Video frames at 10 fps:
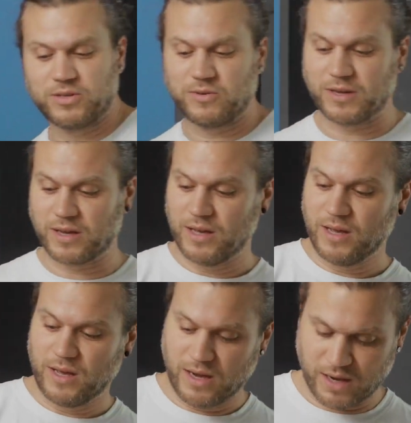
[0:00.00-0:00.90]
doing.
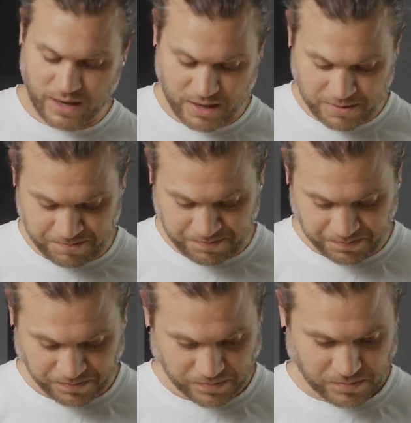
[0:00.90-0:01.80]
Yeah,
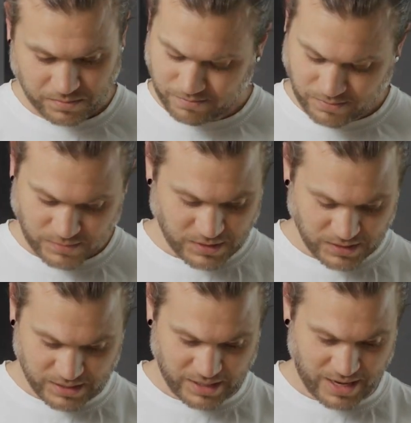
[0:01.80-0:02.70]

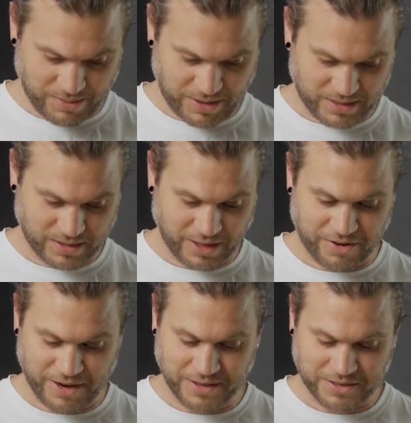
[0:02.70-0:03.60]
man,
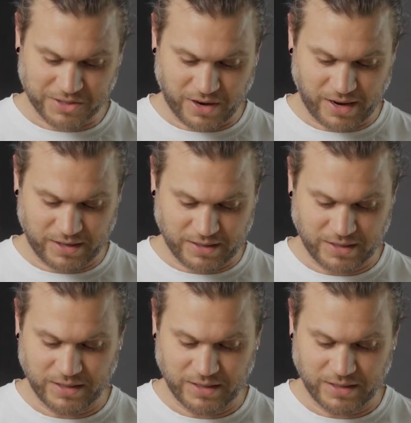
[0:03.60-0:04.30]
Leatherhead looks great.